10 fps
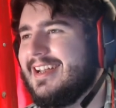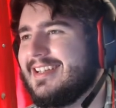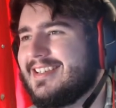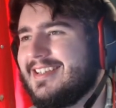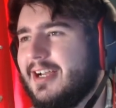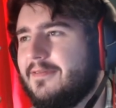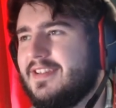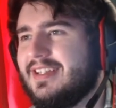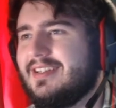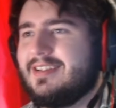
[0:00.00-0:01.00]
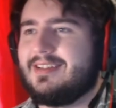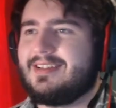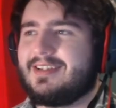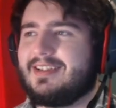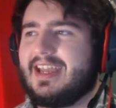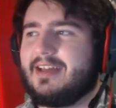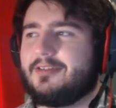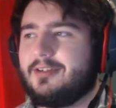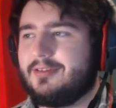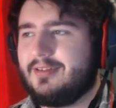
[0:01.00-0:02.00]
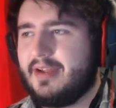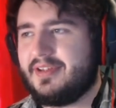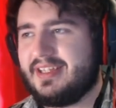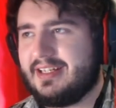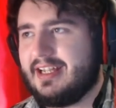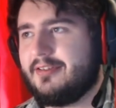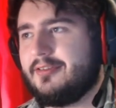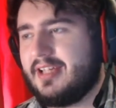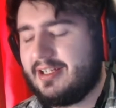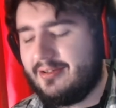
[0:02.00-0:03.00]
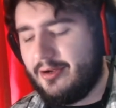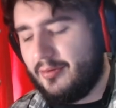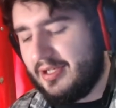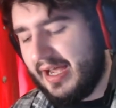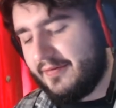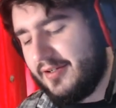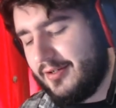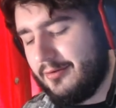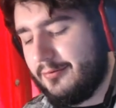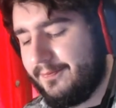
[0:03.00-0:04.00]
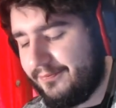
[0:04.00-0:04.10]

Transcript: It's tough to gather everything together and like know what you have to do.